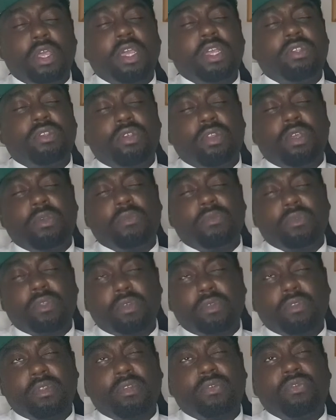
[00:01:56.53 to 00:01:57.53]
So
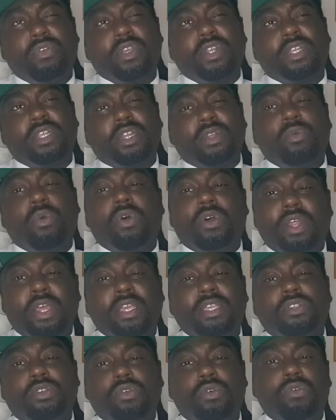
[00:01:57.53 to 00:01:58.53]
the free, well, that
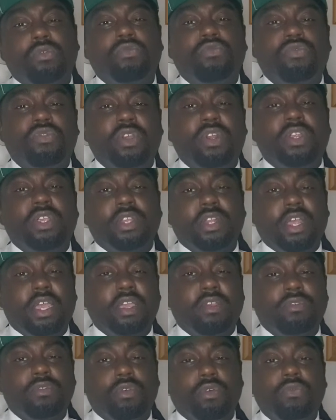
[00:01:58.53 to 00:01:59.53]
is cool, freeing the
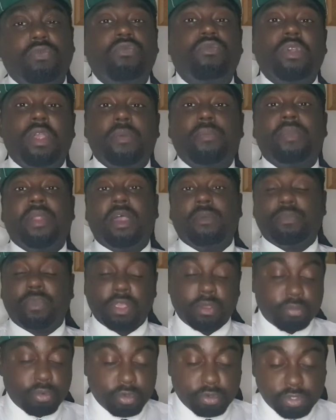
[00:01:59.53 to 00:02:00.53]
slaves, or freeing black
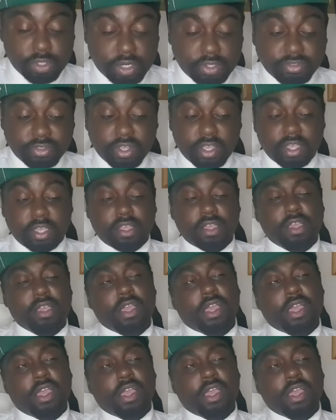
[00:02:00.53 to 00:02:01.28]
people, so I say.